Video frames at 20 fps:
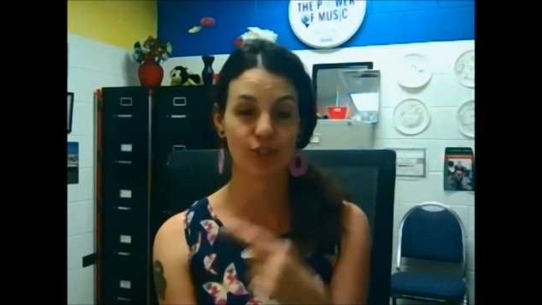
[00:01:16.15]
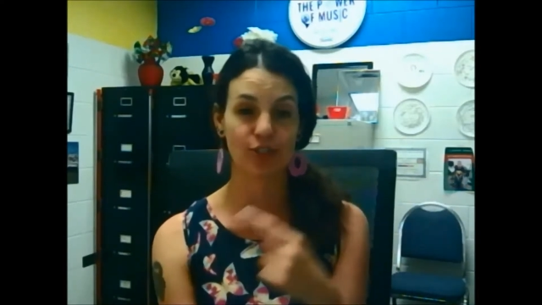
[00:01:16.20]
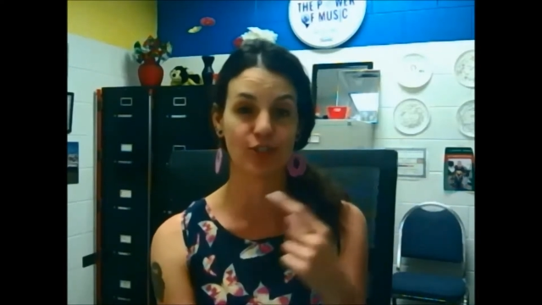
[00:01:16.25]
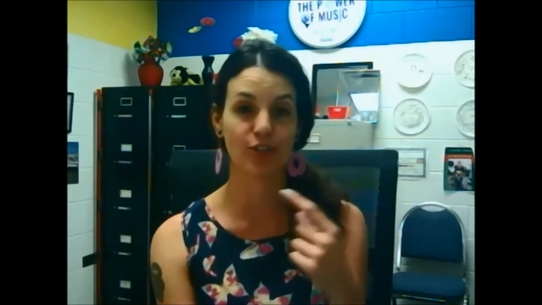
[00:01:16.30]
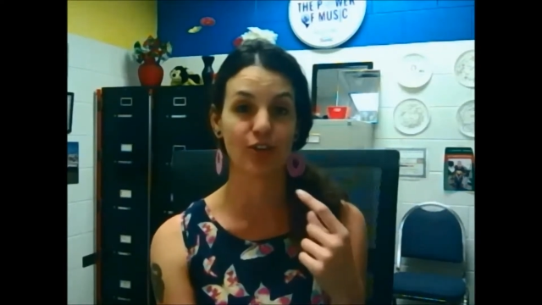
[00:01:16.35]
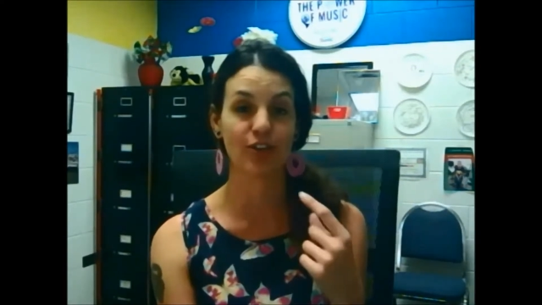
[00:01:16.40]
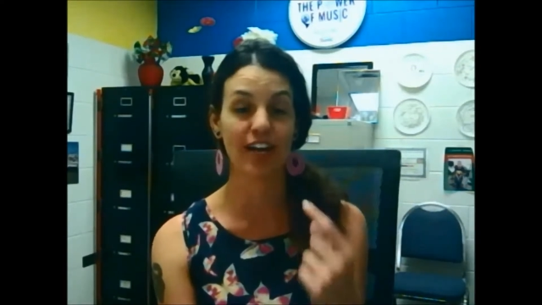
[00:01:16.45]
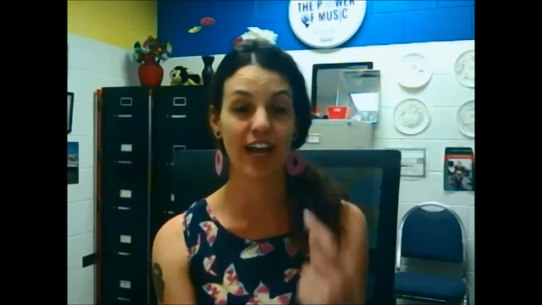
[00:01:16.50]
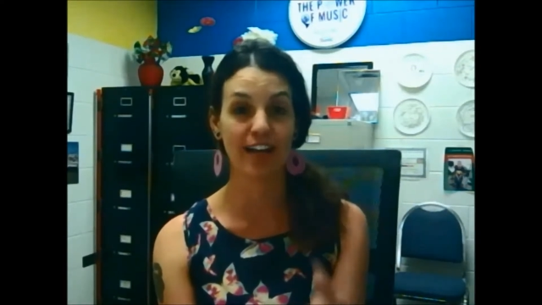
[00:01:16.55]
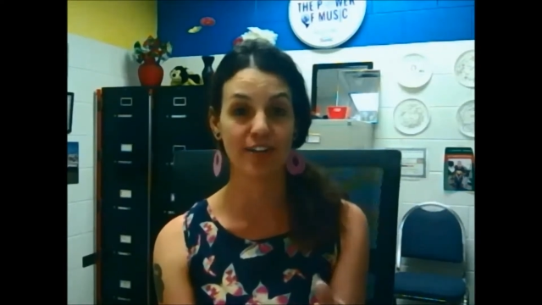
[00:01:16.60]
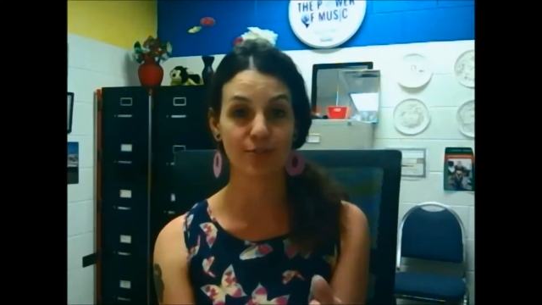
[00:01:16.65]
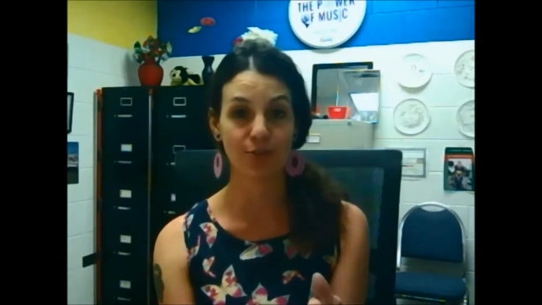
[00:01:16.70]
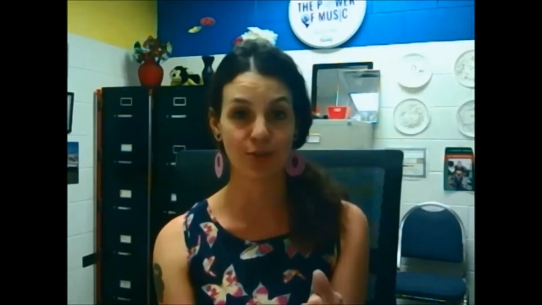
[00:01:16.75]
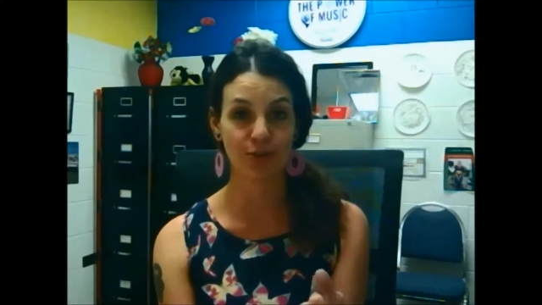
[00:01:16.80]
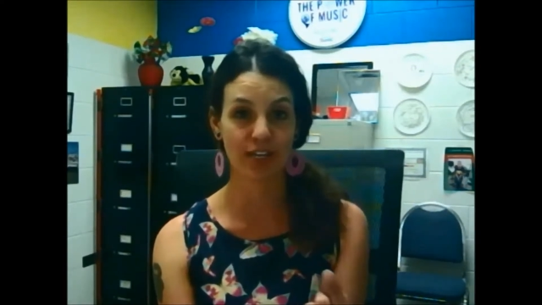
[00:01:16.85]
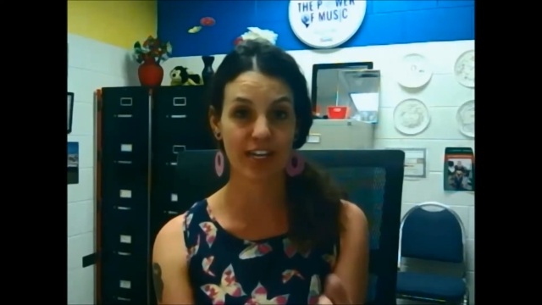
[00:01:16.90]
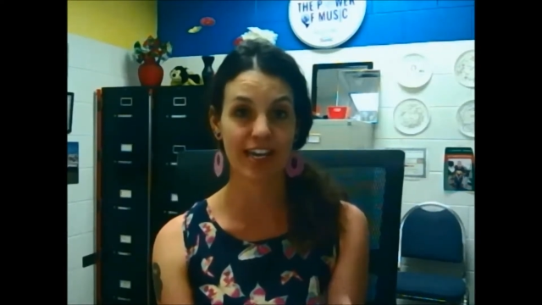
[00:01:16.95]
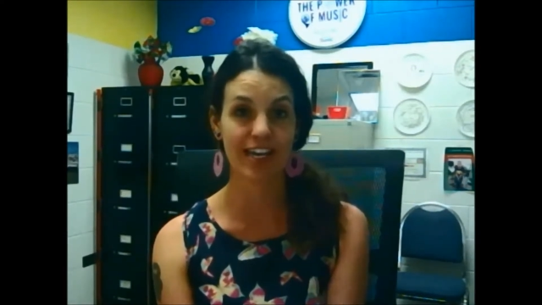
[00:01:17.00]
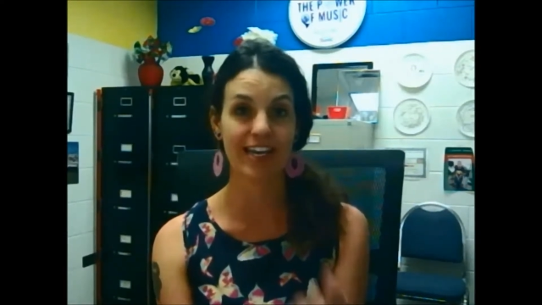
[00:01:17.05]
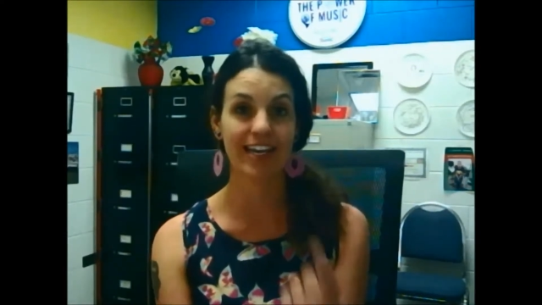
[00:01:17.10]
which is our
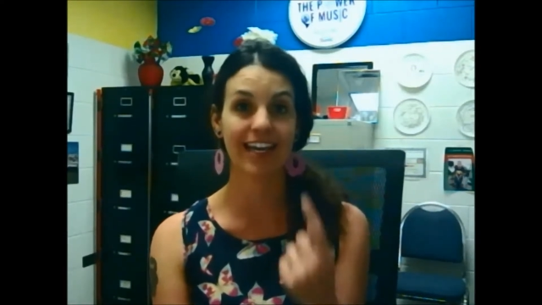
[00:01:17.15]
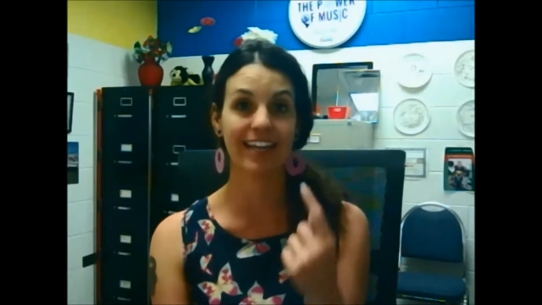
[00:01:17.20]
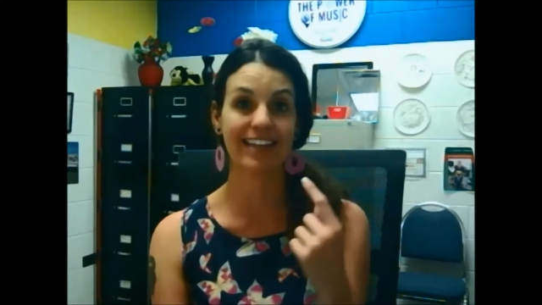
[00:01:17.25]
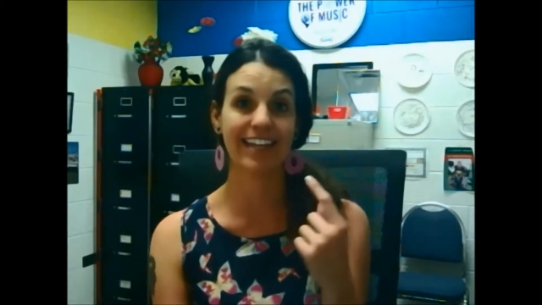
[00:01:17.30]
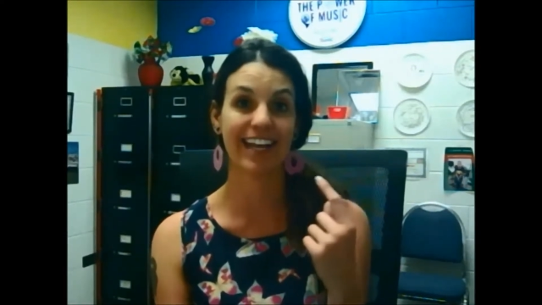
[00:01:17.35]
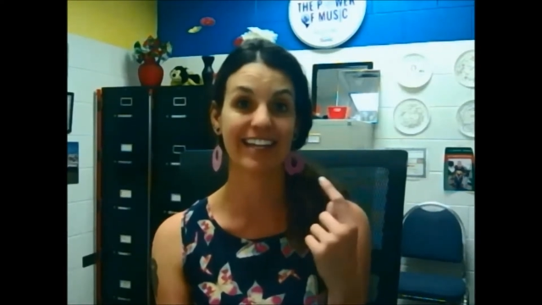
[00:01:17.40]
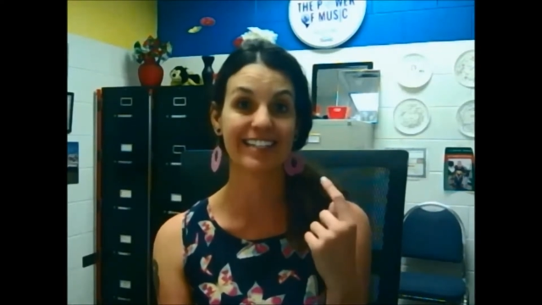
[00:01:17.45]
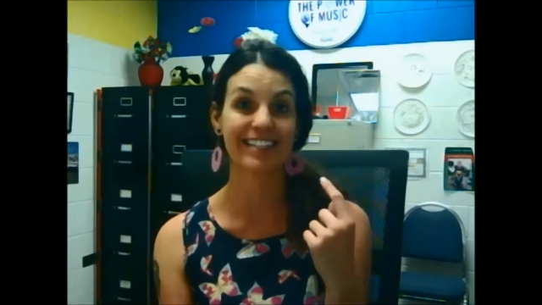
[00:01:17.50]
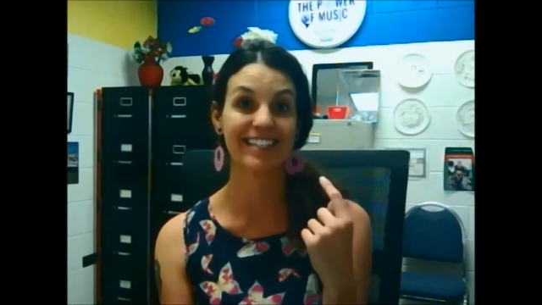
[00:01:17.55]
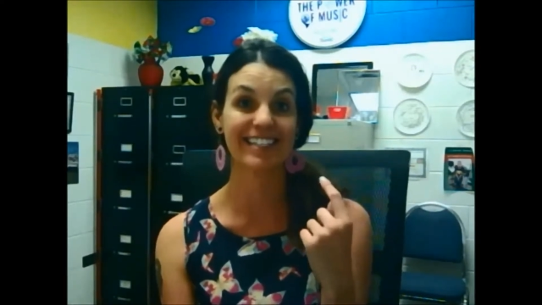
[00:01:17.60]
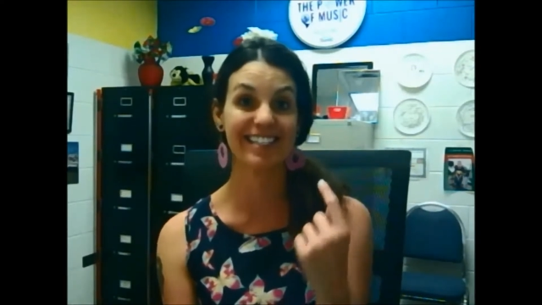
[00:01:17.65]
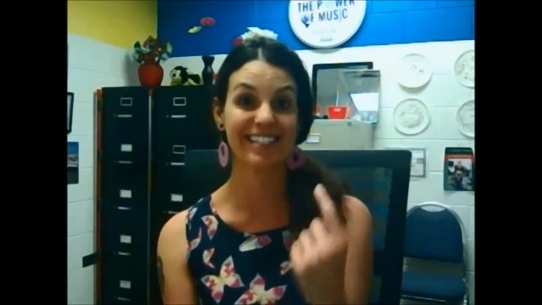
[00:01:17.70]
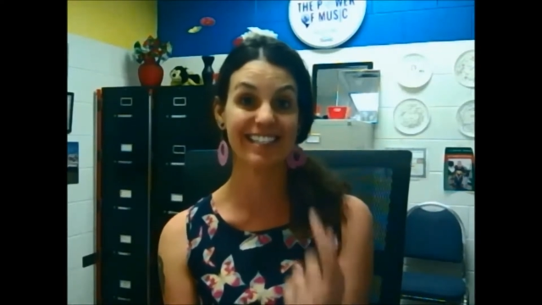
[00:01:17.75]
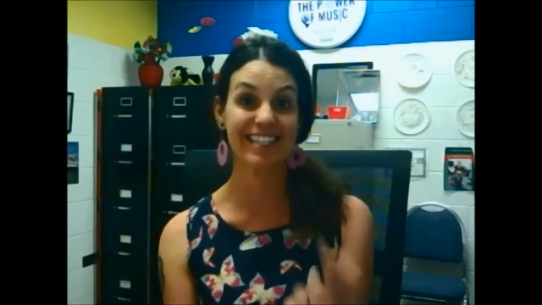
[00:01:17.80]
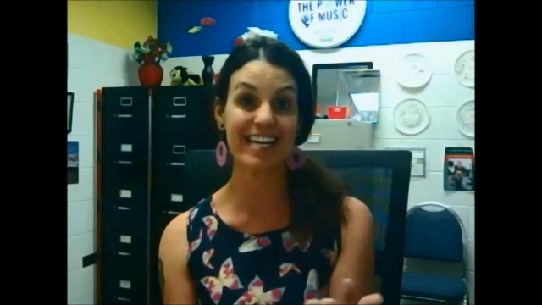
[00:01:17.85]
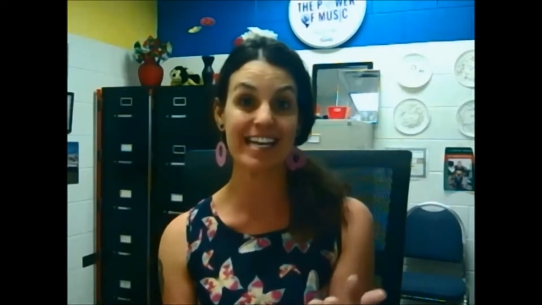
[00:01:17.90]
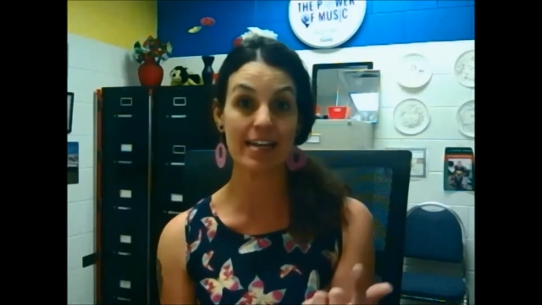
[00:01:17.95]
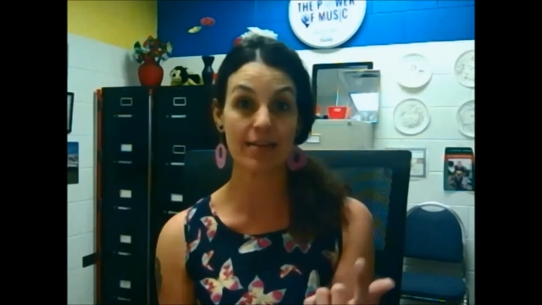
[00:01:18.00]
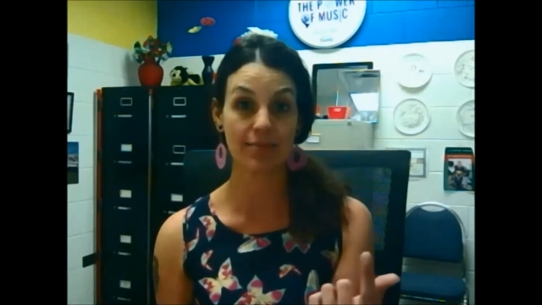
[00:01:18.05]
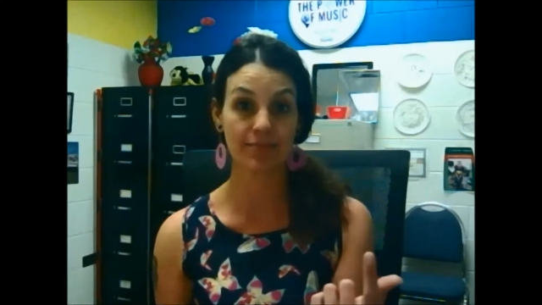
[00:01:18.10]
natural key, and that's
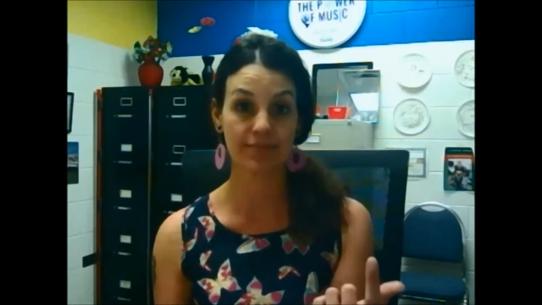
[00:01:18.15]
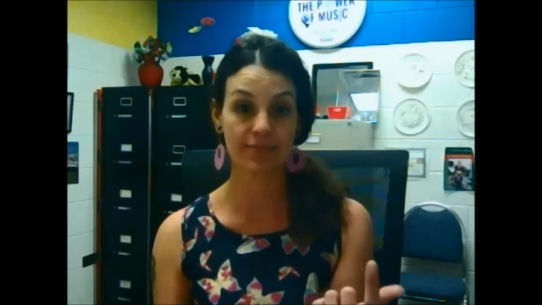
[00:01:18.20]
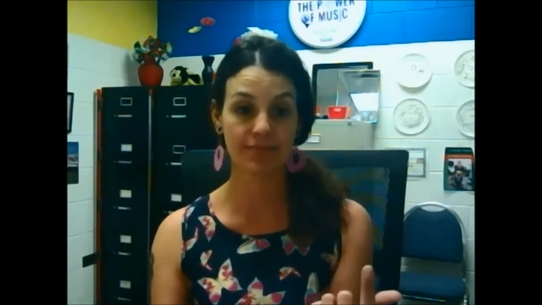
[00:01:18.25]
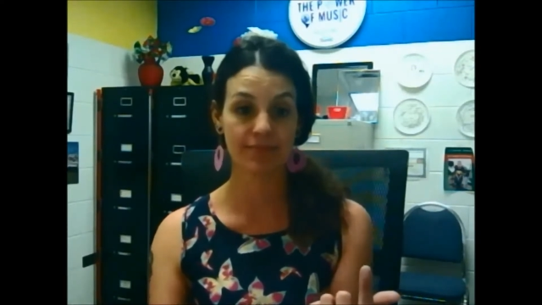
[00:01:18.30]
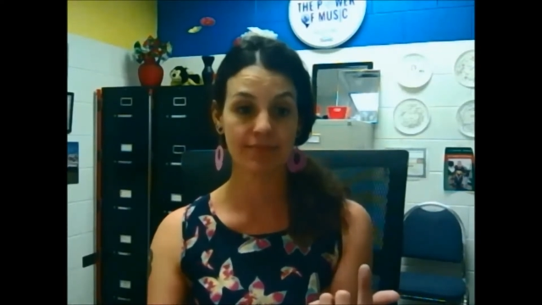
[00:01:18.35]
C.